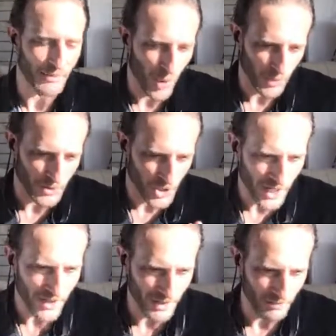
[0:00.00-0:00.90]
And
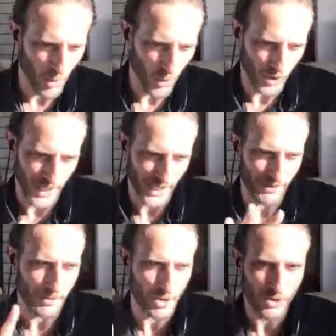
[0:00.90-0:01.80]
more kind
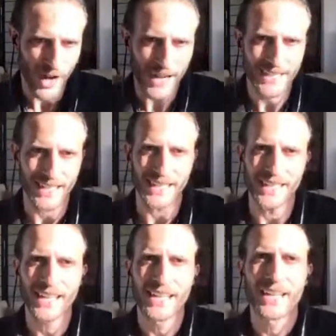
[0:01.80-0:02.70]
of
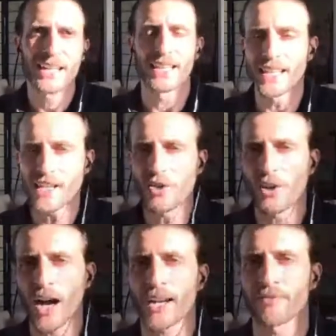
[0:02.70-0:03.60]
abstractly,
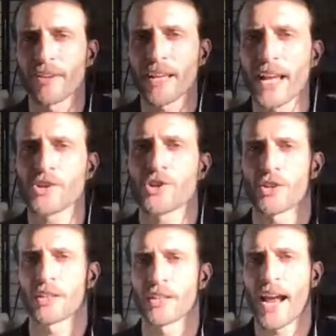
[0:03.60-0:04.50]
legal
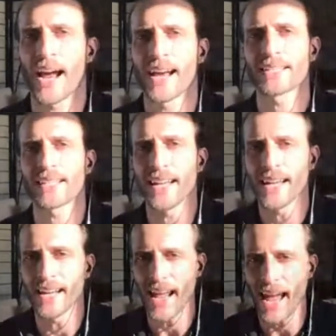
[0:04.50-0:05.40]
codification as
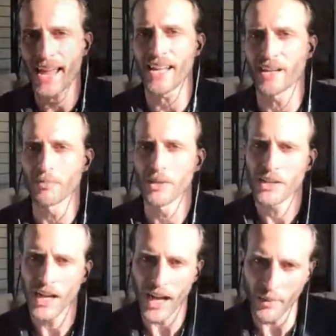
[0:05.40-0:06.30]
an aim
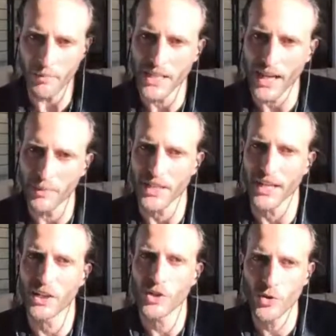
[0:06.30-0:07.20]
becomes
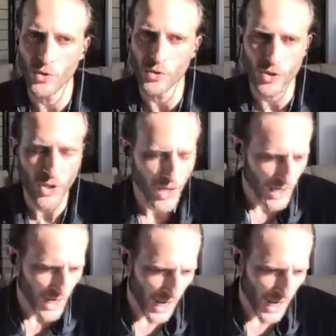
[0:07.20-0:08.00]
a huge